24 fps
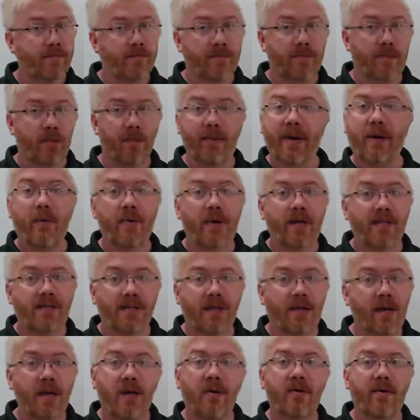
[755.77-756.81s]
ubiquitous in
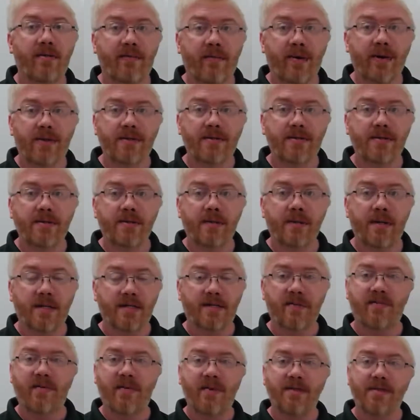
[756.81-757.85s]
the universe. It's
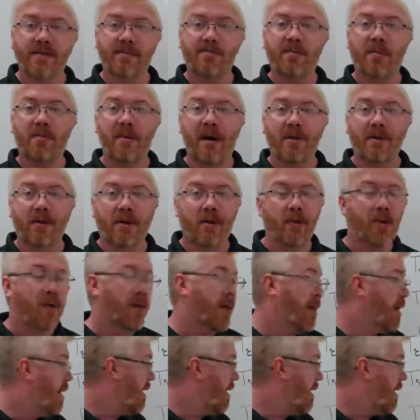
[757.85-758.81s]
a very simple molecule.